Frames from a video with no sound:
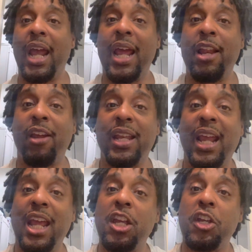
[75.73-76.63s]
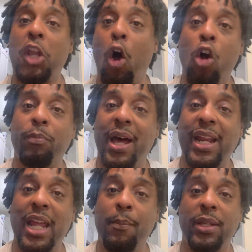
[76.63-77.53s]
And they're, they're getting dogged by
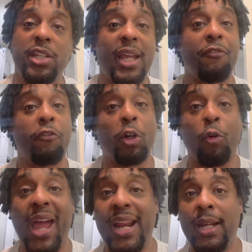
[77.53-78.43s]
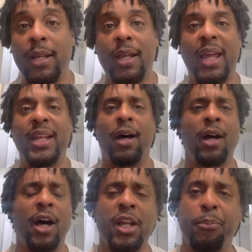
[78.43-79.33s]
them and taken for granted and uh,
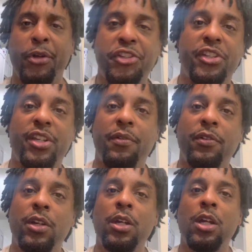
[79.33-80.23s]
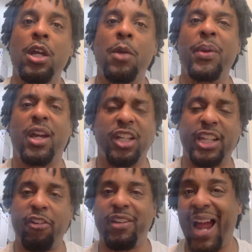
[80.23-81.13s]
unappreciative because
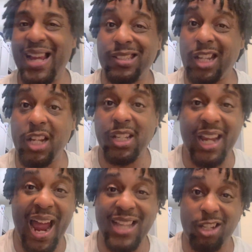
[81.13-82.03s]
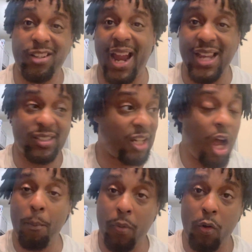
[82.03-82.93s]
they're nice and the guys are nice and
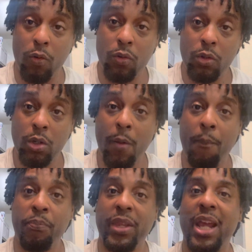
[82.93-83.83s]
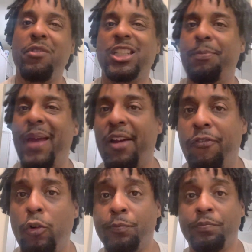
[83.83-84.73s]
humble and
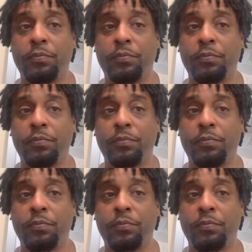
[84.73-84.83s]
respectful.